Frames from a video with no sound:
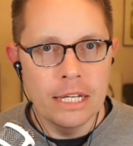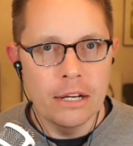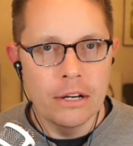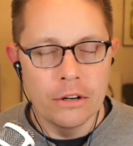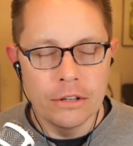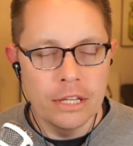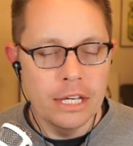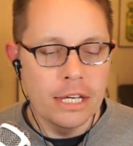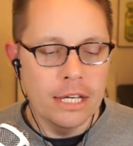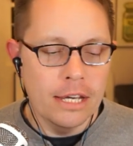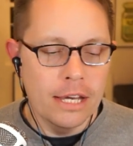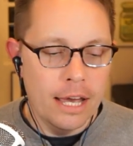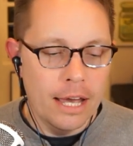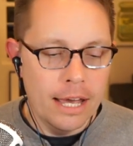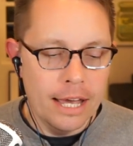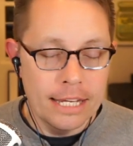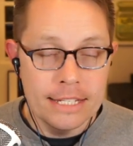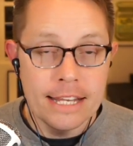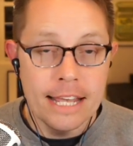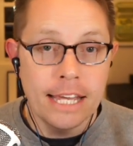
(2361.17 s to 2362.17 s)
the
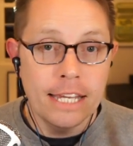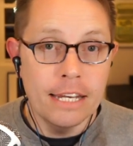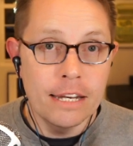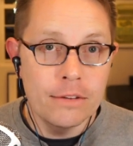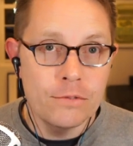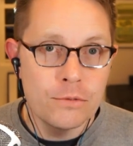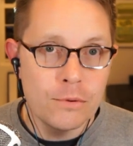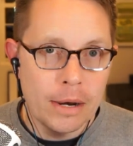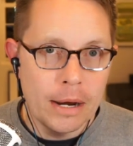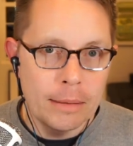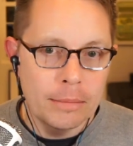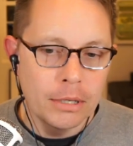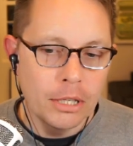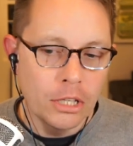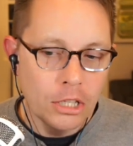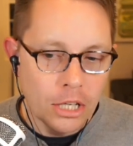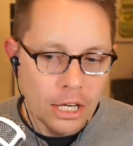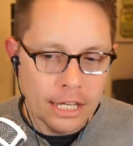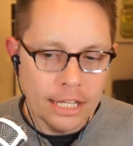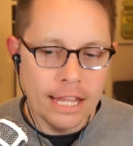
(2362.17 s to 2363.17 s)
executives were able to
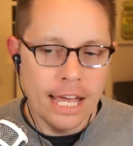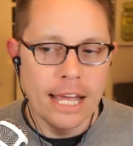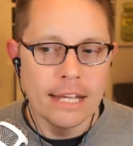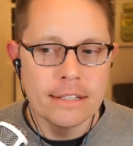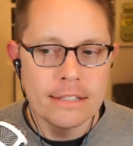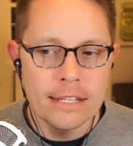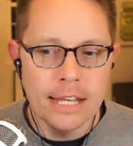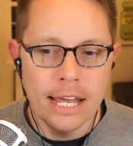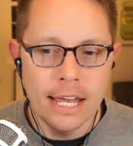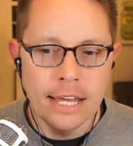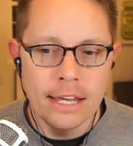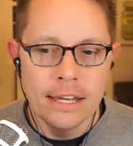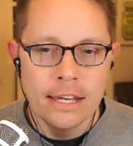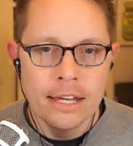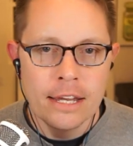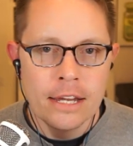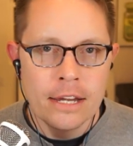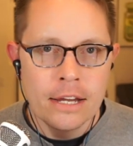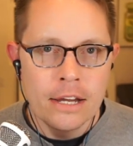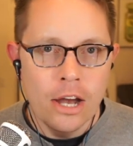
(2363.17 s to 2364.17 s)
look at that and say,
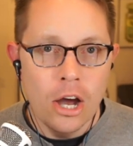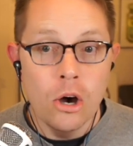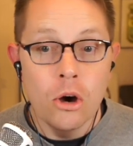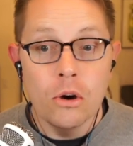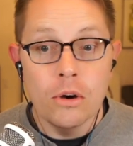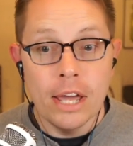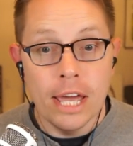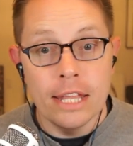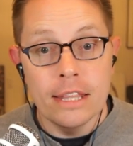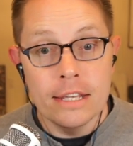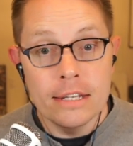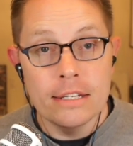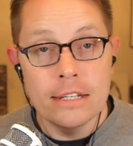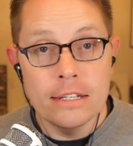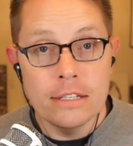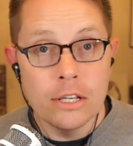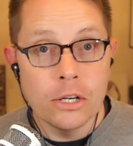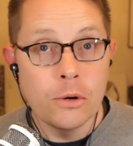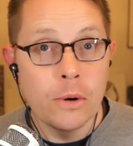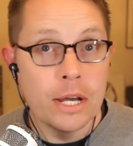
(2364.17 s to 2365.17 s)
oh, okay, this
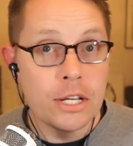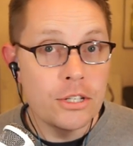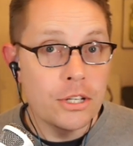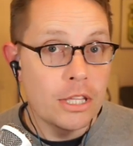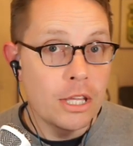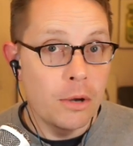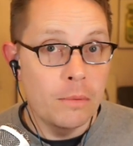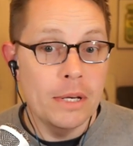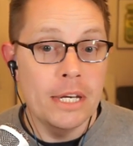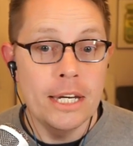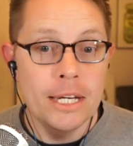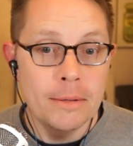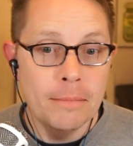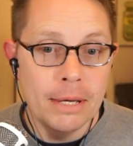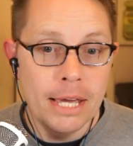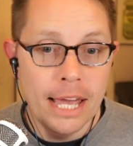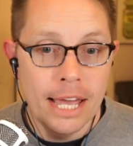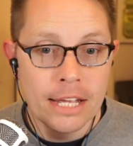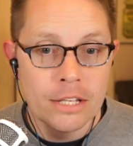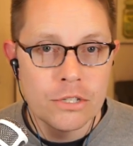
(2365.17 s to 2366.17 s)
is the question that we need to
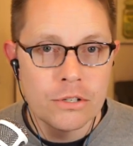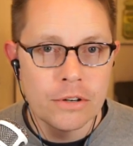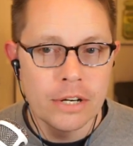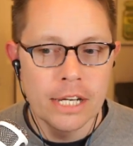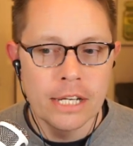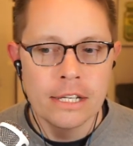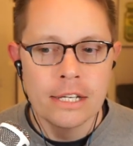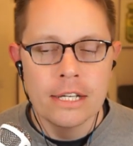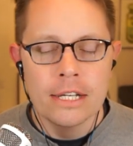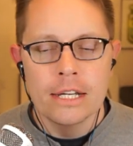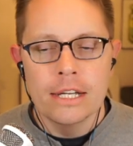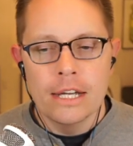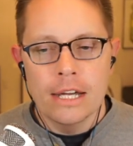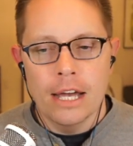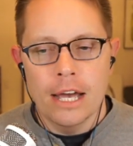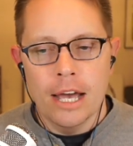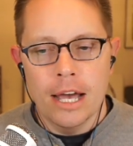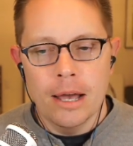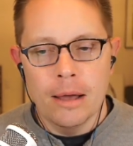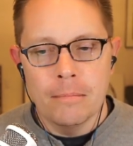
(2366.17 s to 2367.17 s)
be answering.
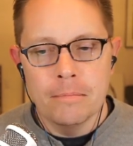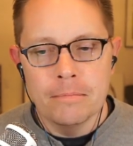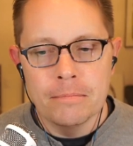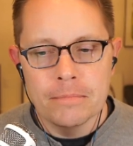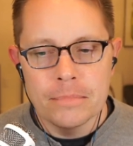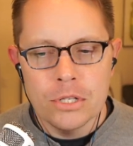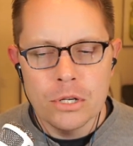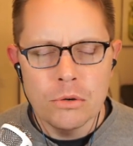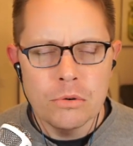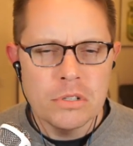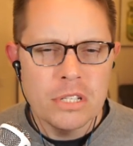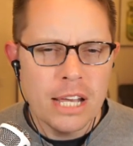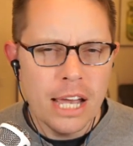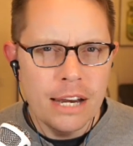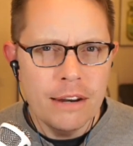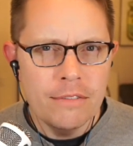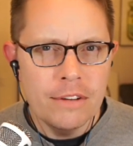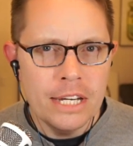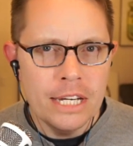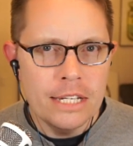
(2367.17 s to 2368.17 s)
So it was
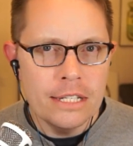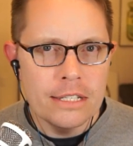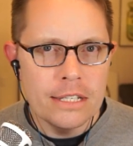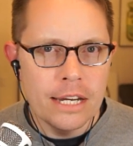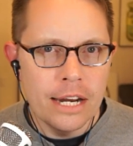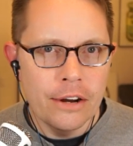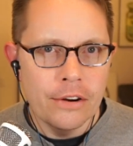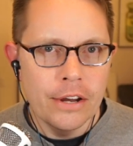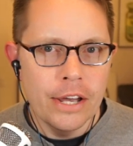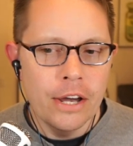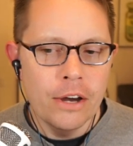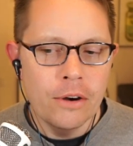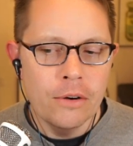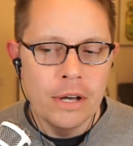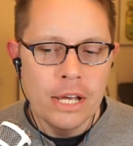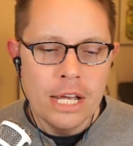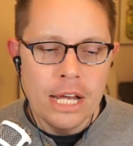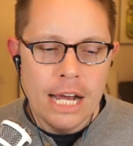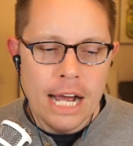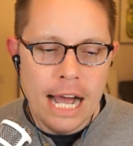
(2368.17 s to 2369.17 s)
kind of a neat
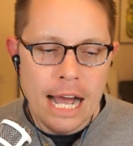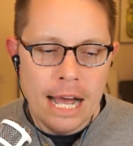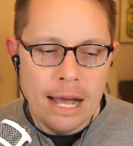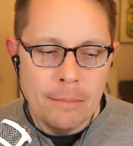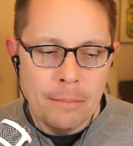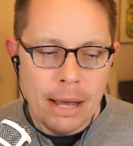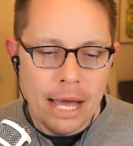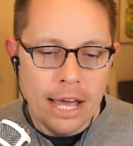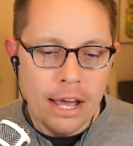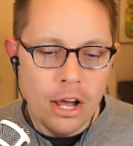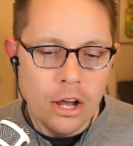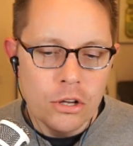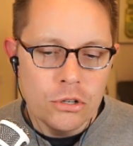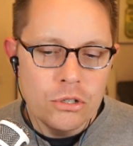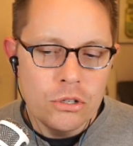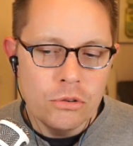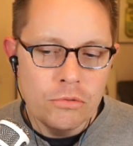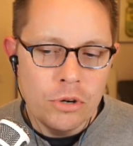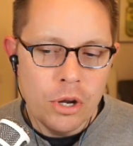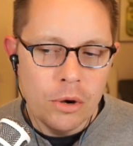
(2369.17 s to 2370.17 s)
scenario. I
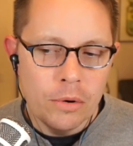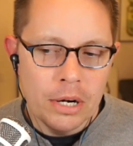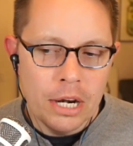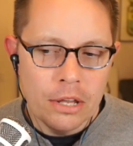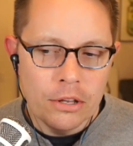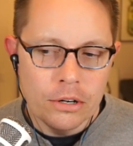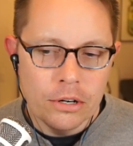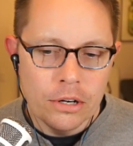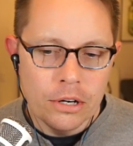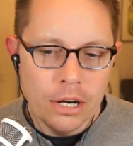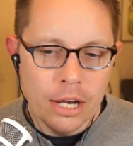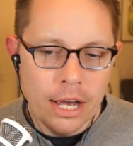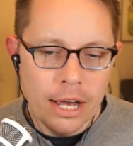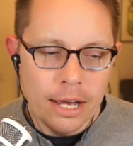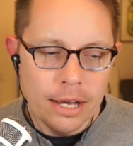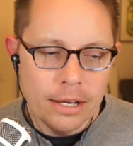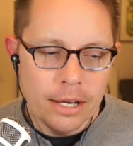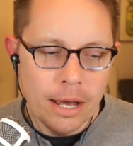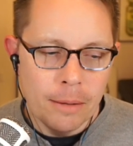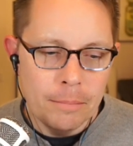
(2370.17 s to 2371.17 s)
also know
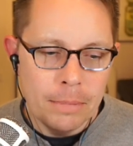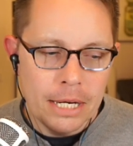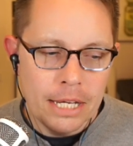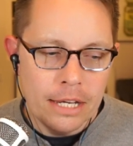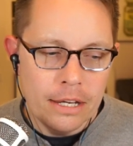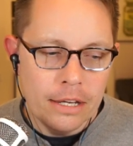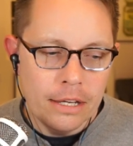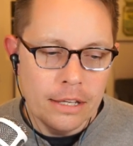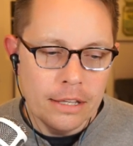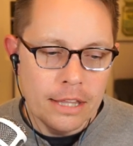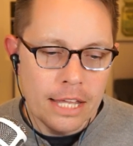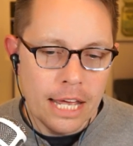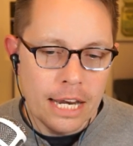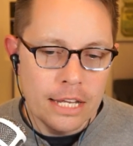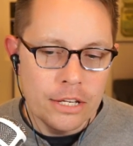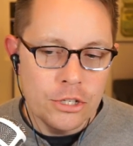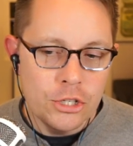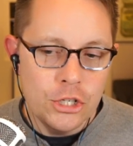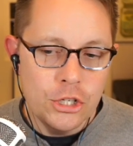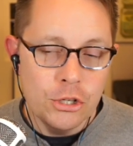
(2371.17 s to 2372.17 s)
another company that
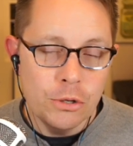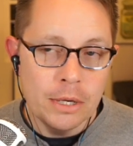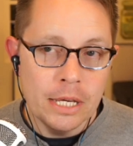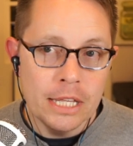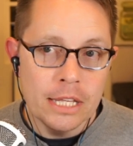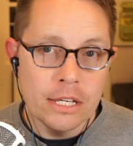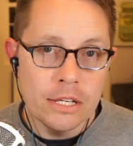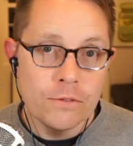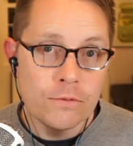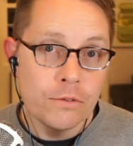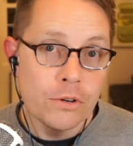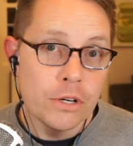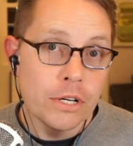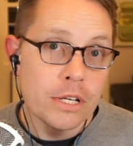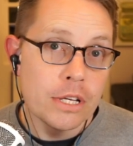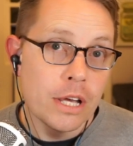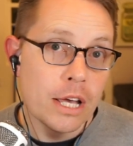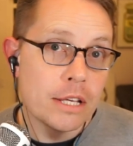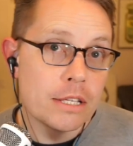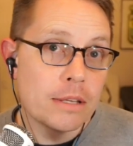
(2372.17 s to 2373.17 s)
is doing this
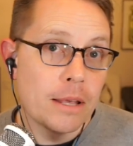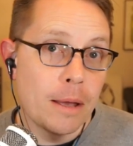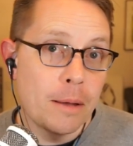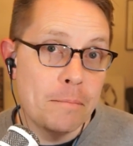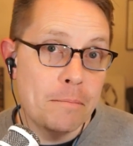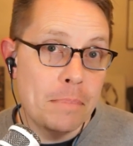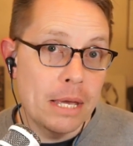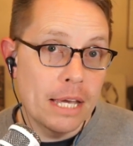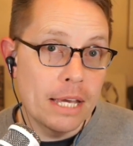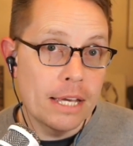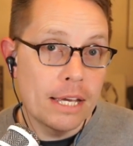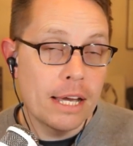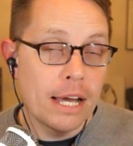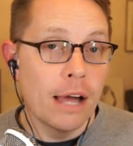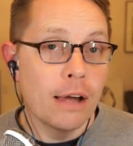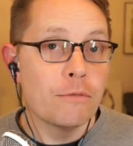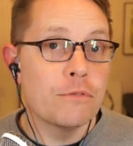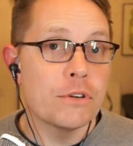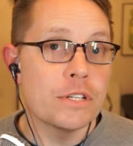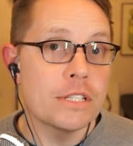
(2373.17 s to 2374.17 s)
for a big
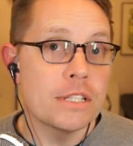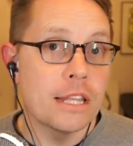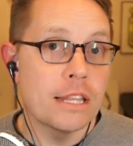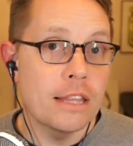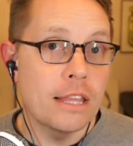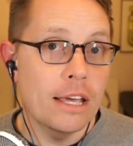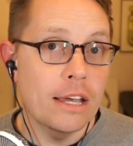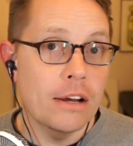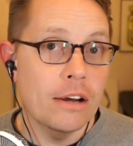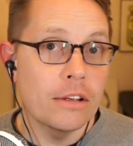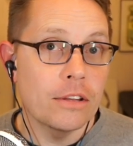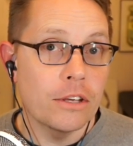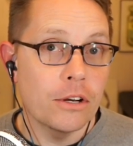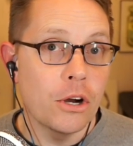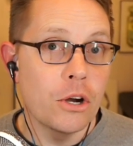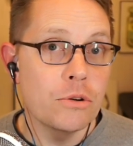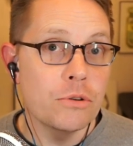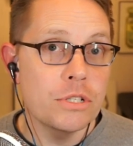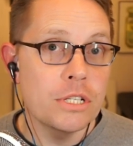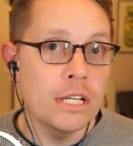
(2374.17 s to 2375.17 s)
conference that
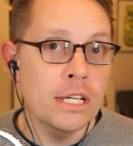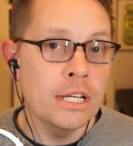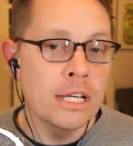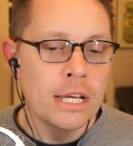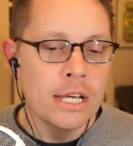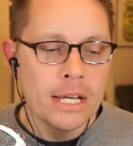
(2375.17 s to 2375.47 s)
they're hosting.